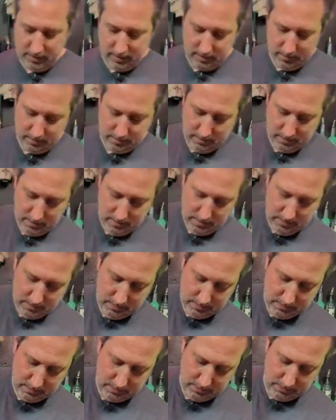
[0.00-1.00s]
there
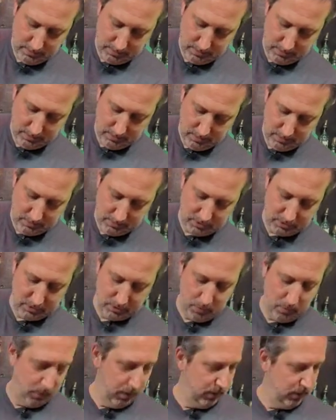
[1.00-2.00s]
good old
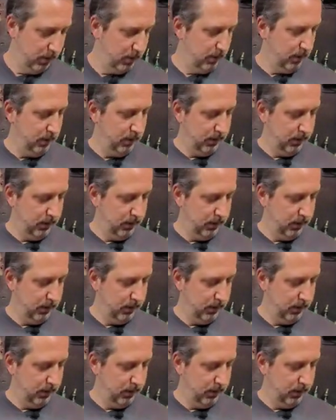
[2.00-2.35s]
squirt.